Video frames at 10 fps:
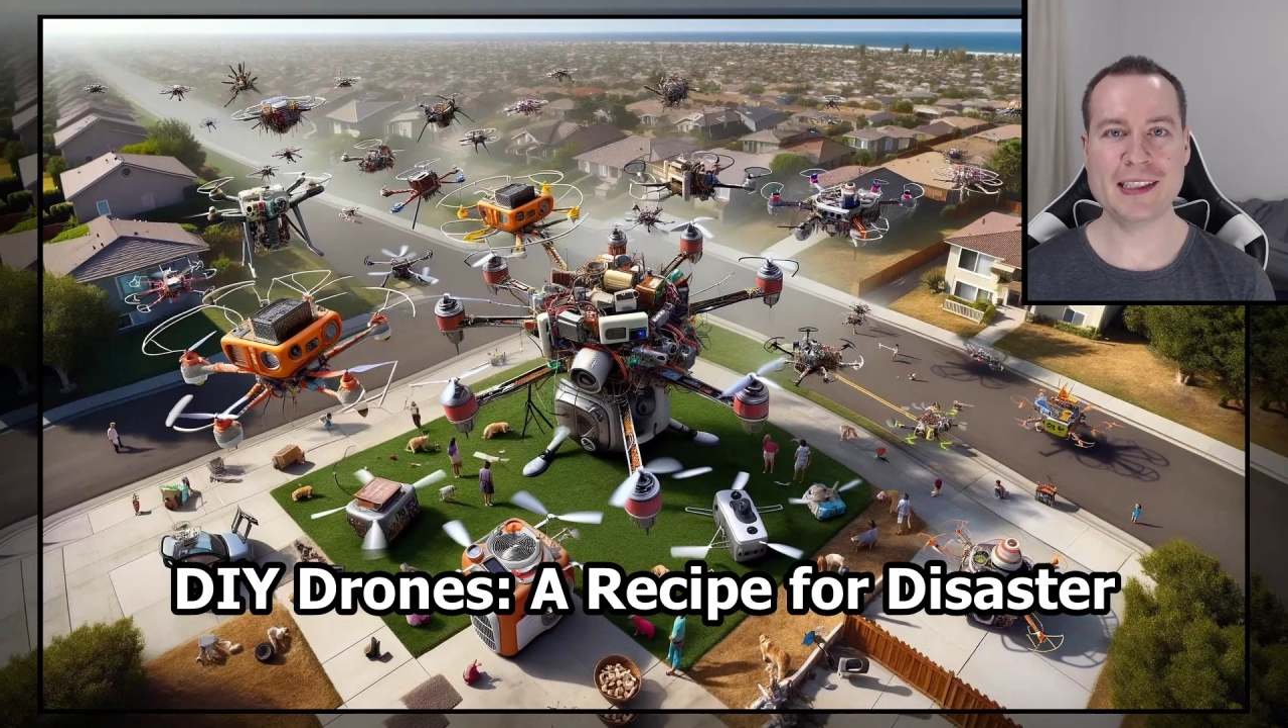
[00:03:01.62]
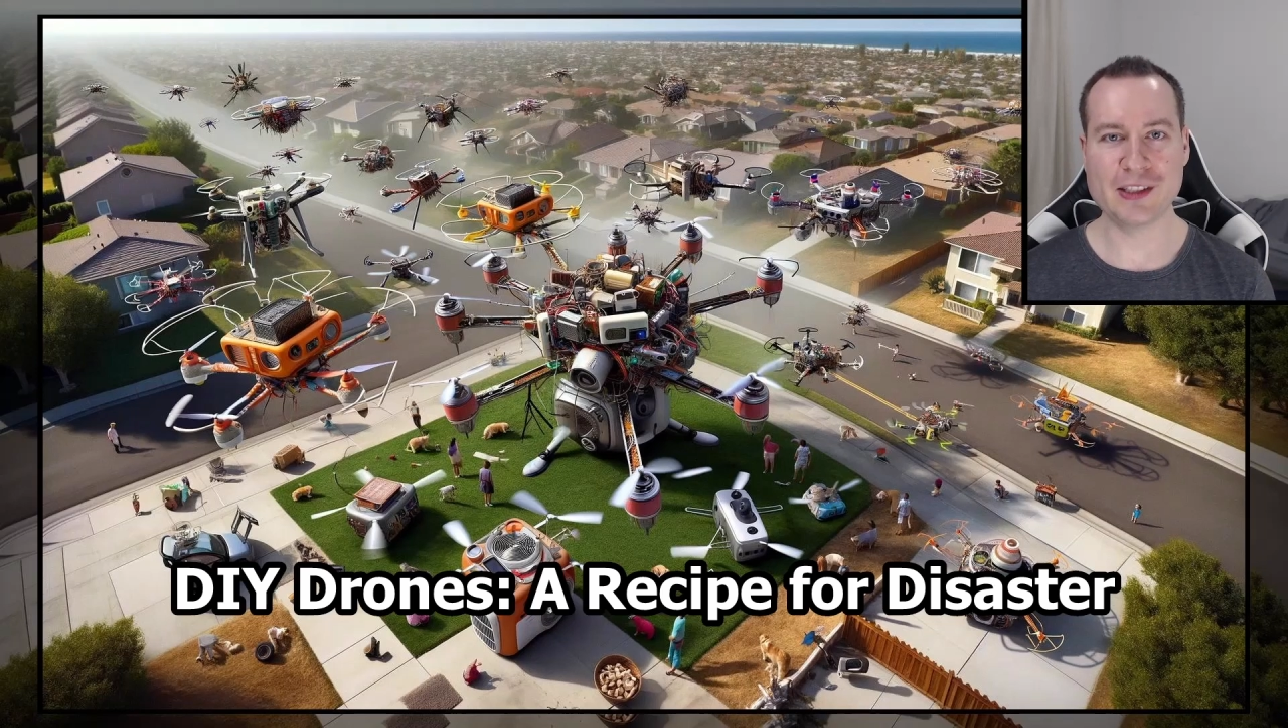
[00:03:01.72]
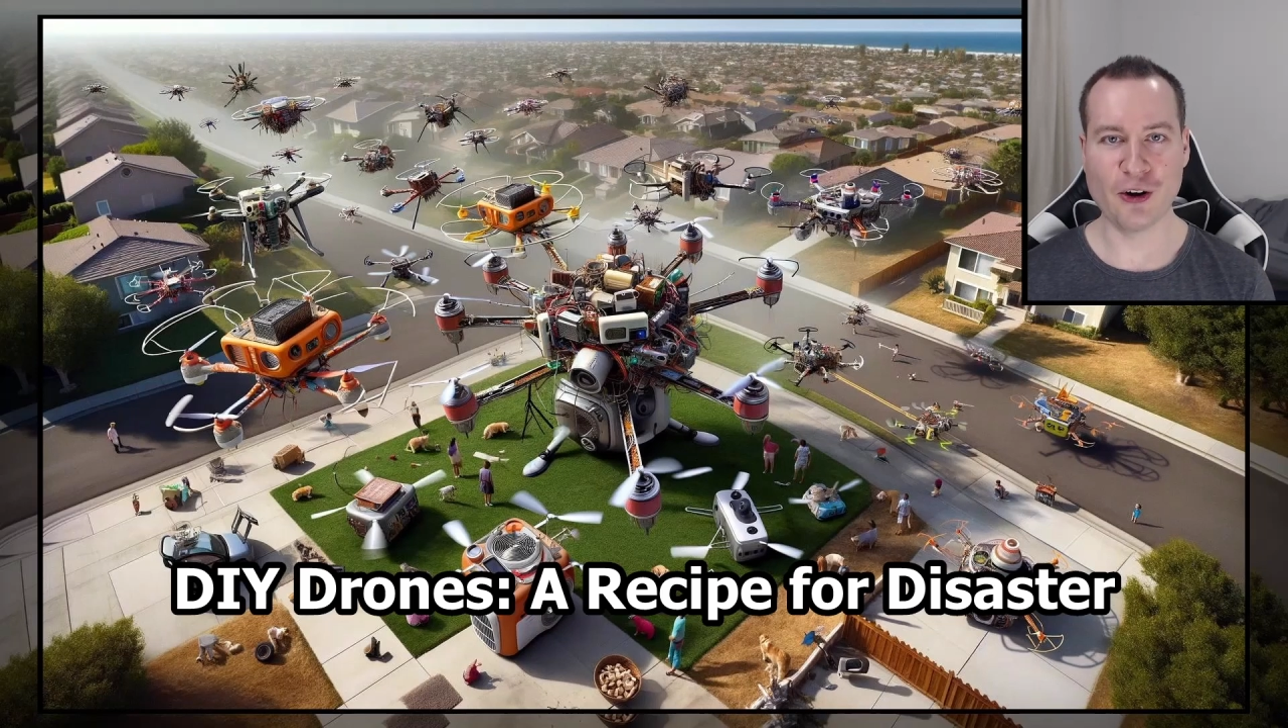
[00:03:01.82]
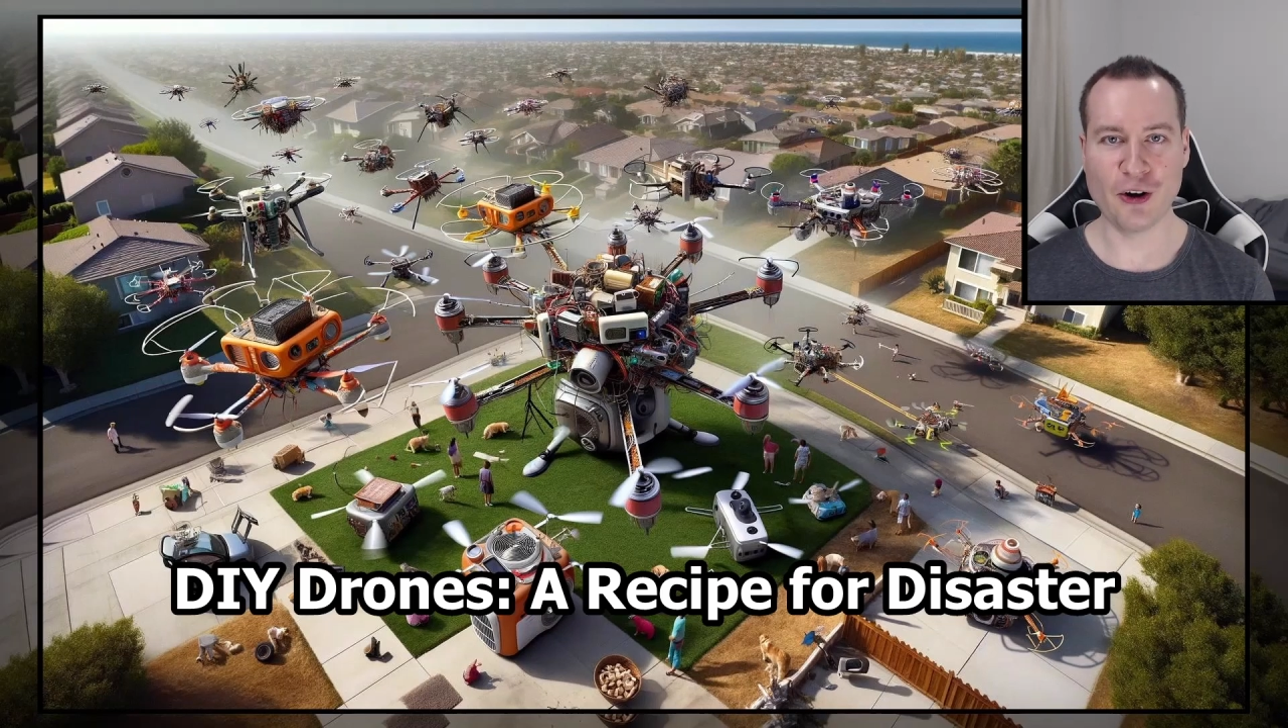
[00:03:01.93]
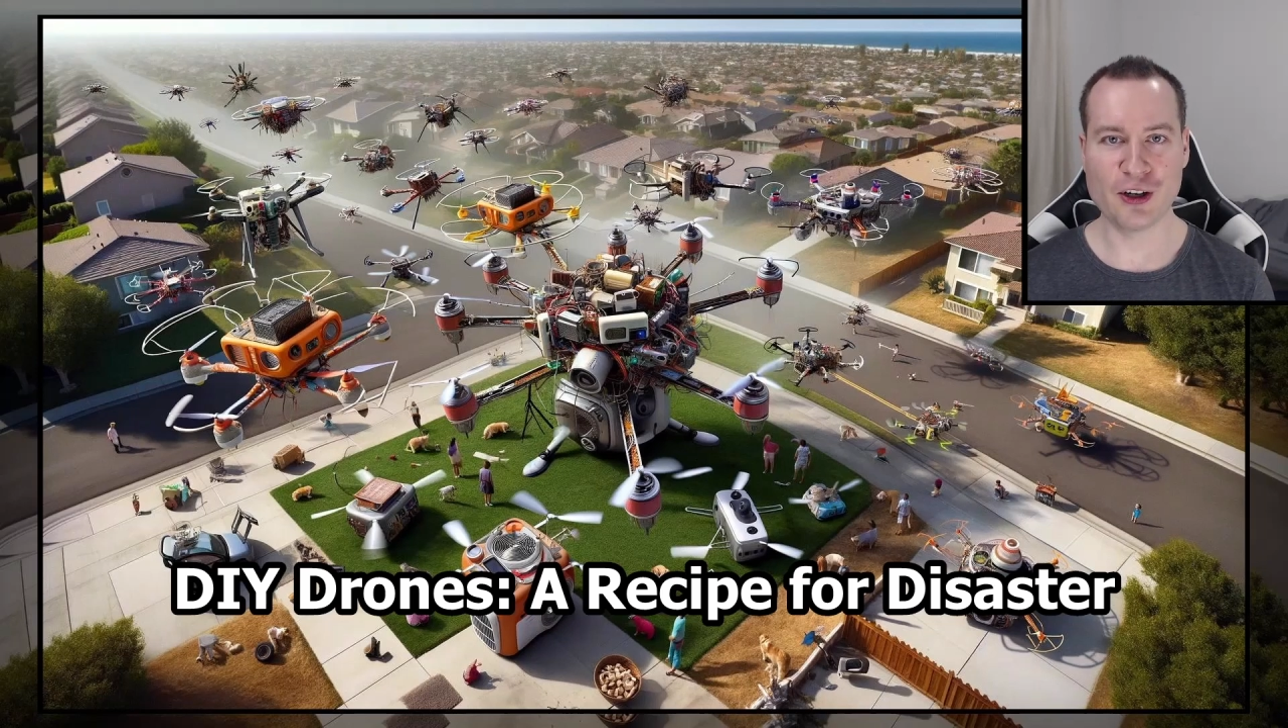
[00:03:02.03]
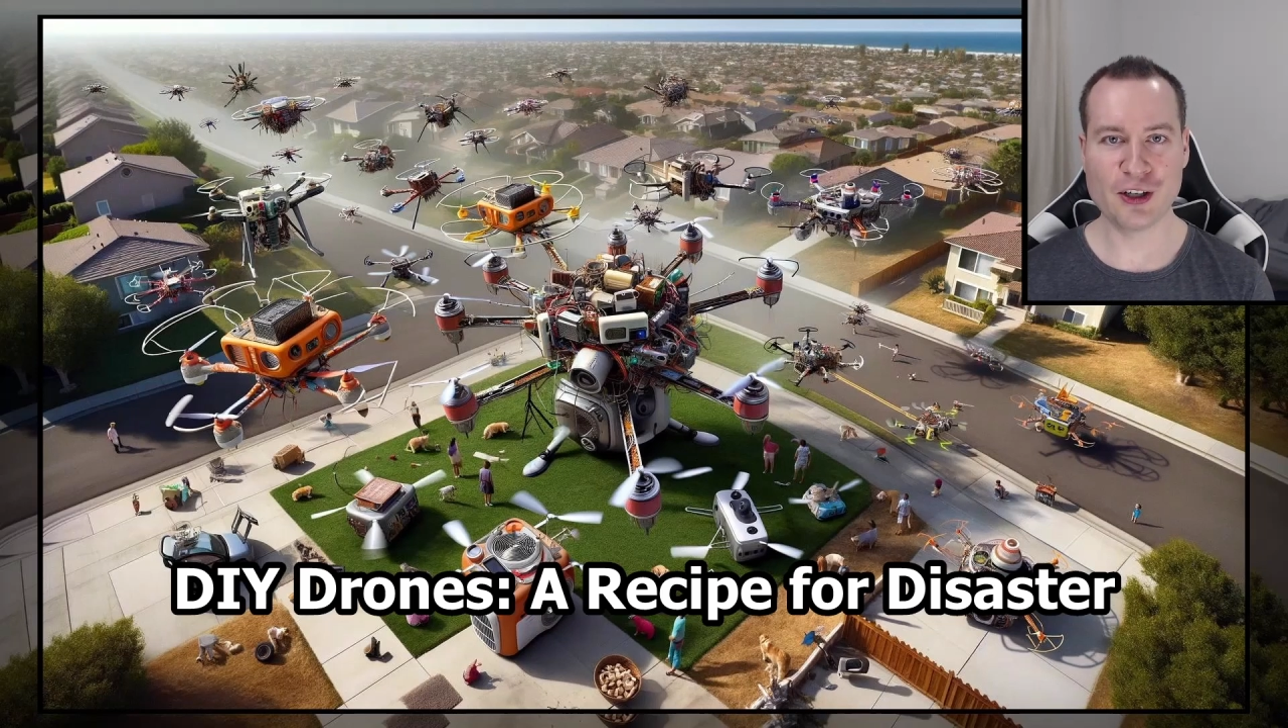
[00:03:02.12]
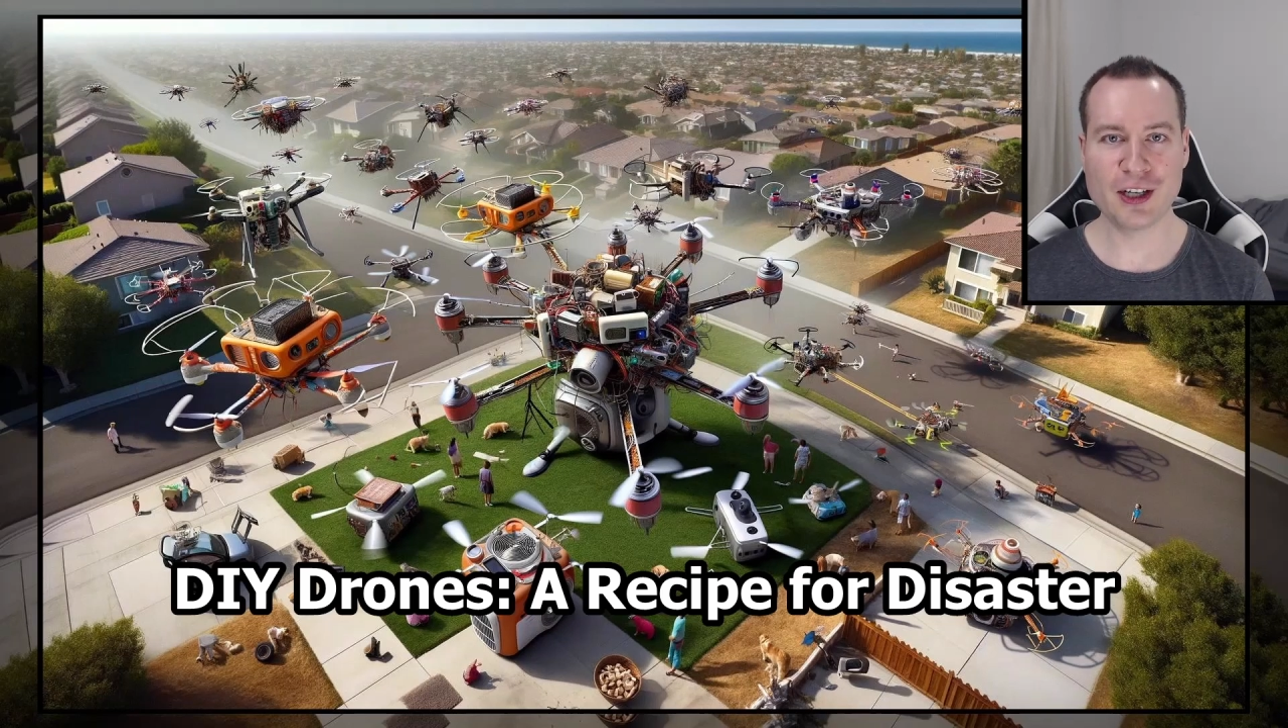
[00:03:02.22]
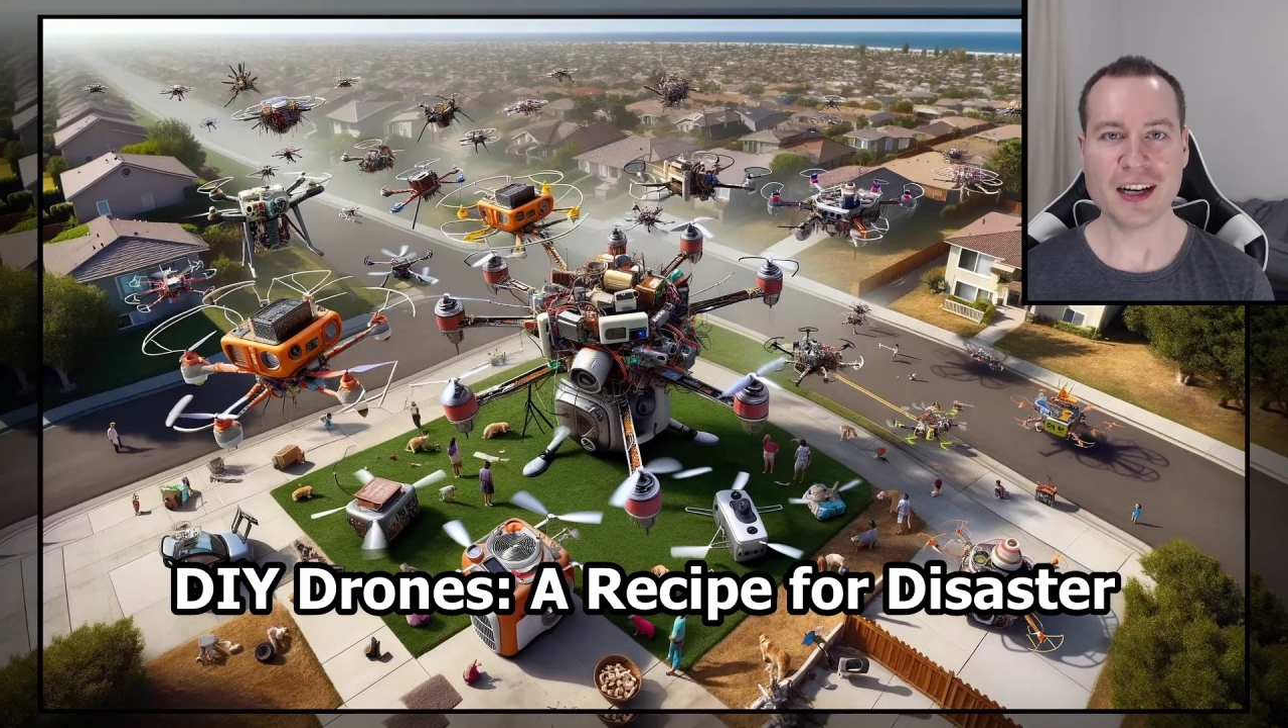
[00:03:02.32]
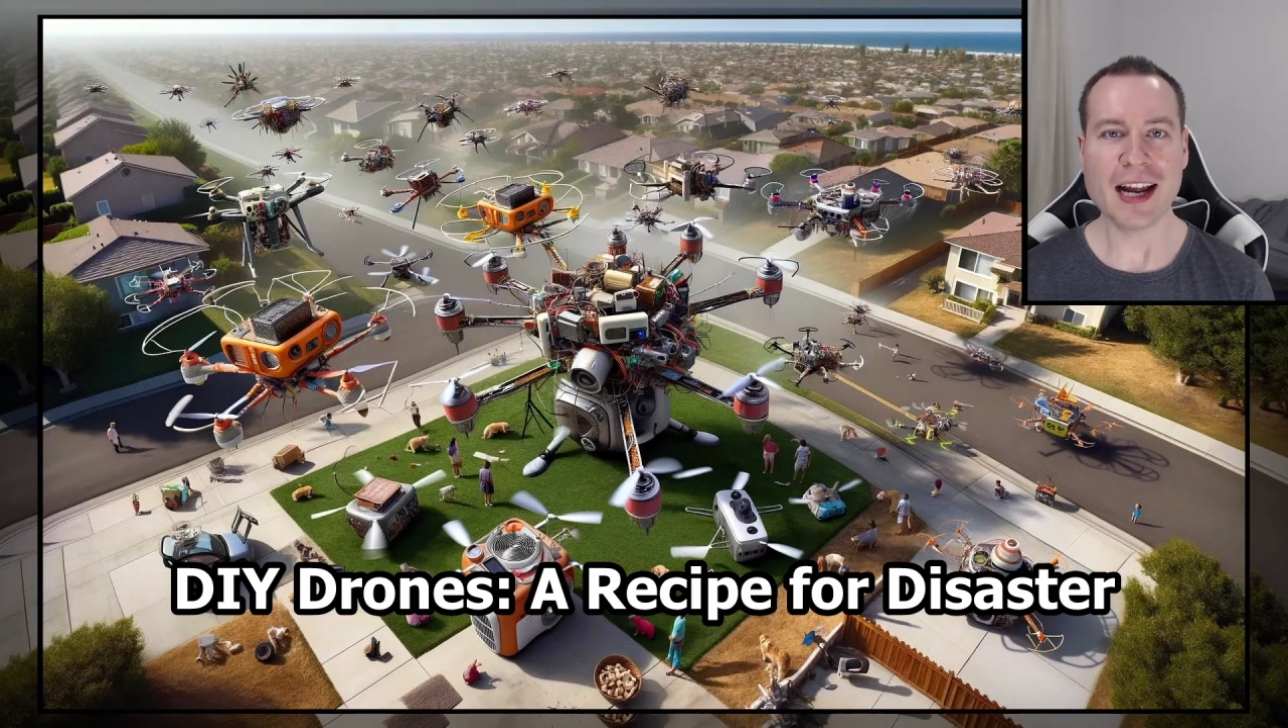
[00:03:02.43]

Stark